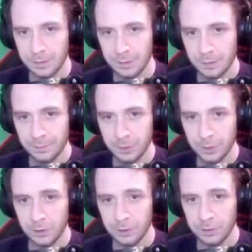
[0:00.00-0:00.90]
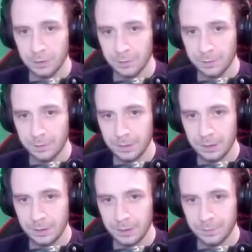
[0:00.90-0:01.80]
4,
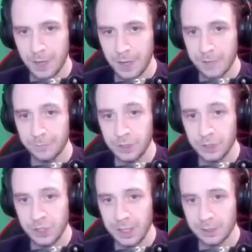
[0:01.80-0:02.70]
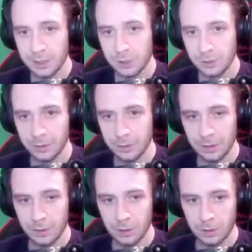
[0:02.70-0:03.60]
5 fully charged,
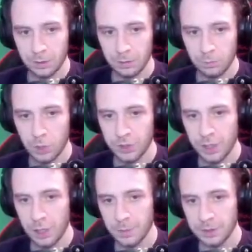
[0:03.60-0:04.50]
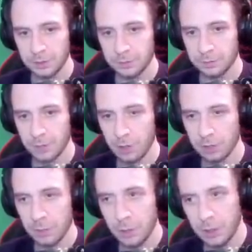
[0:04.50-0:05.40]
1 normal, Holy
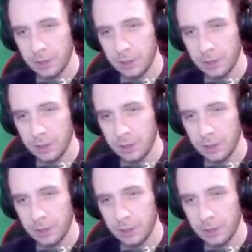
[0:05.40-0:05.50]
Water,